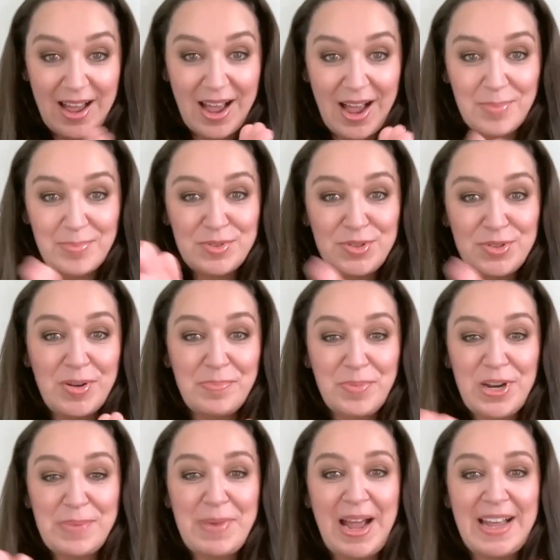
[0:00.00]
I'm
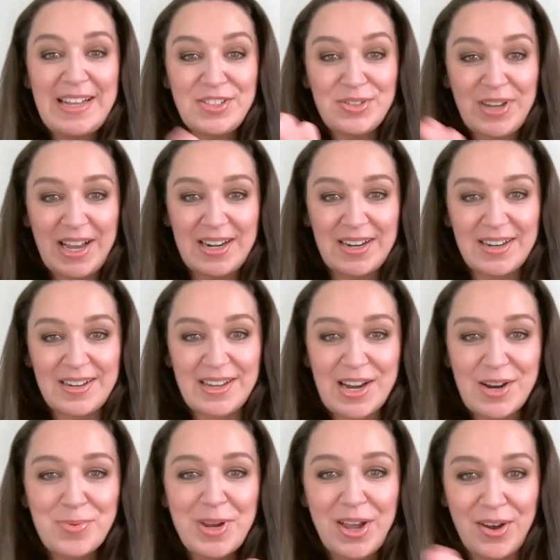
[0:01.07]
putting my hands together.
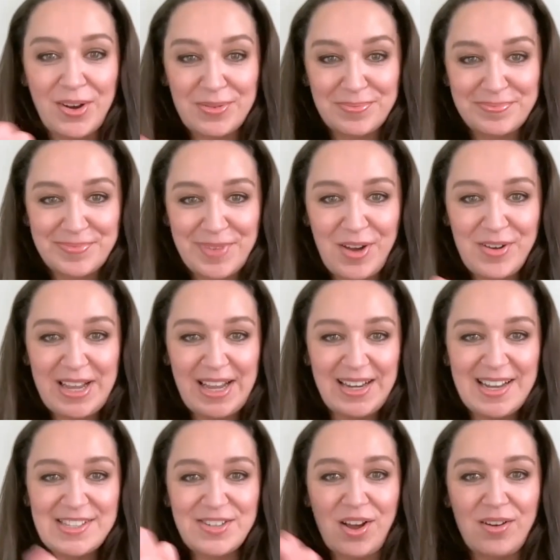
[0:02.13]
Here we go. Okay,
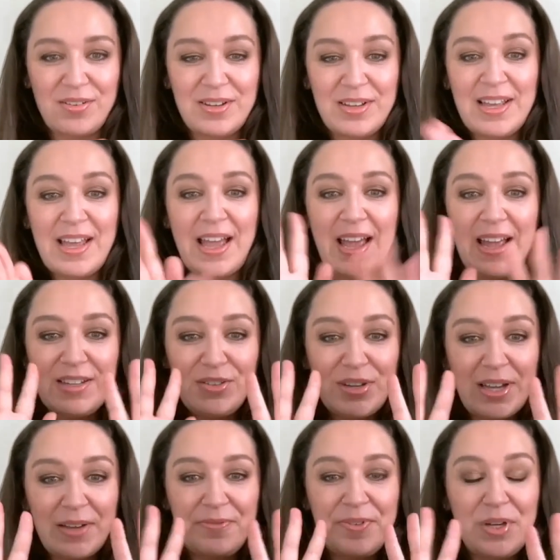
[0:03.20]
let's go. And you
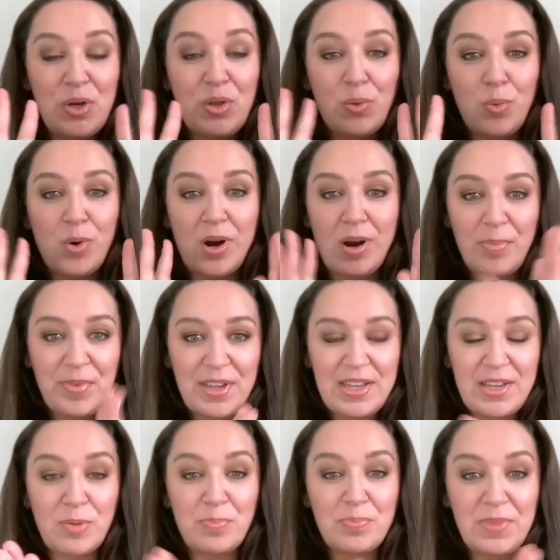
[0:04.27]
can feel the warmth
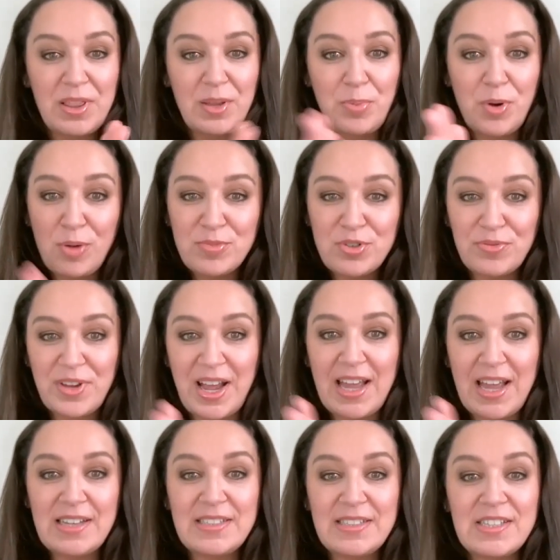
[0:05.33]
in the palms of your
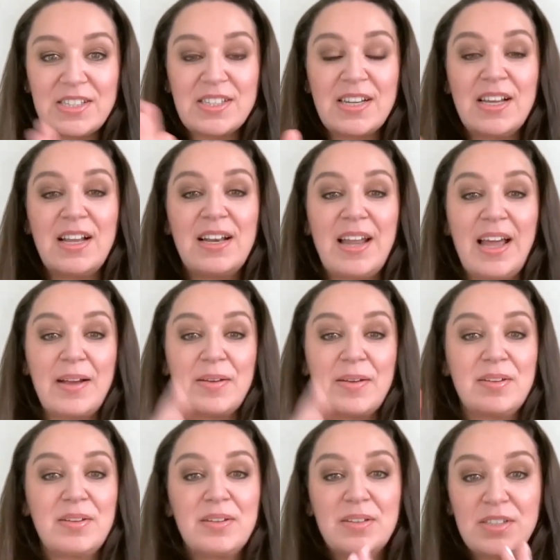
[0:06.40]
hand. It's like
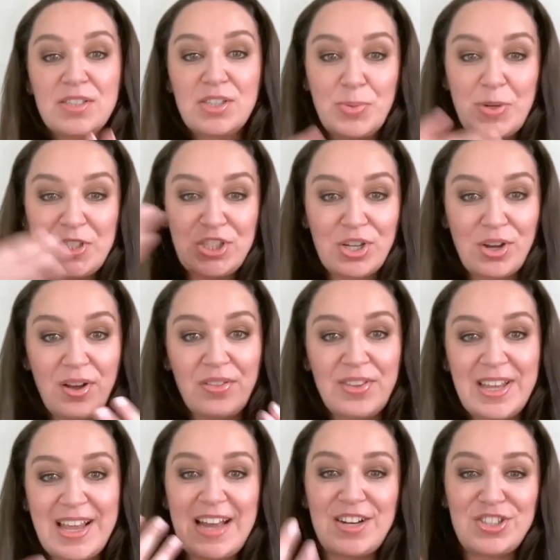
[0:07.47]
switching on
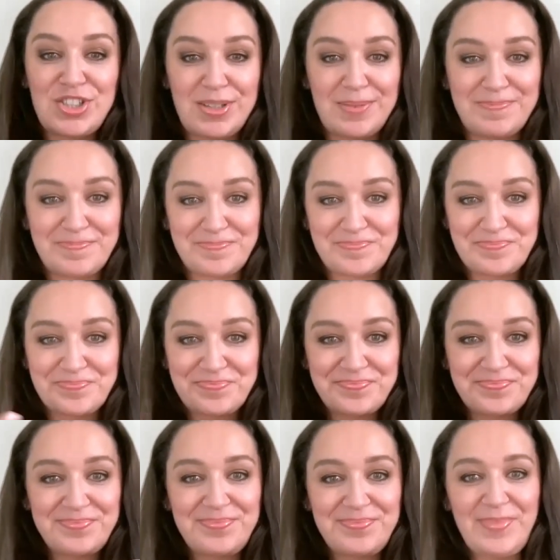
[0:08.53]
the energy.
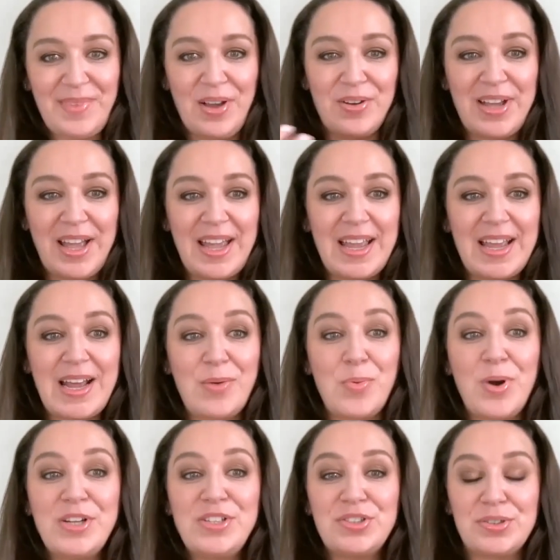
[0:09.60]
Okay, and I
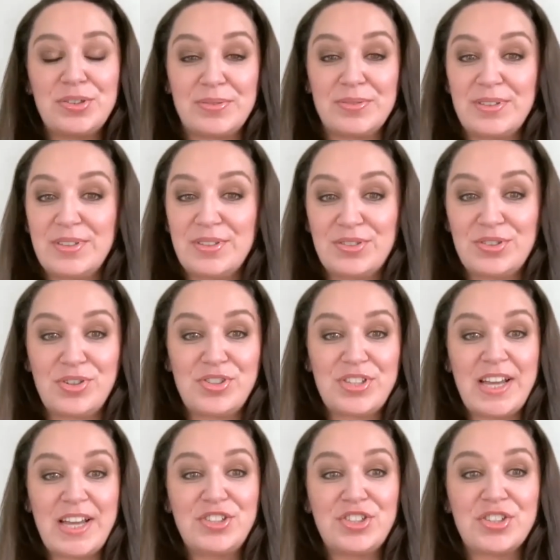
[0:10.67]
want you to
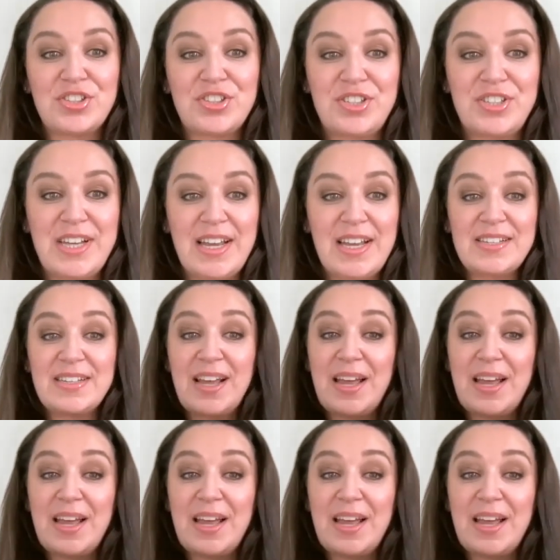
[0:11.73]
say just yes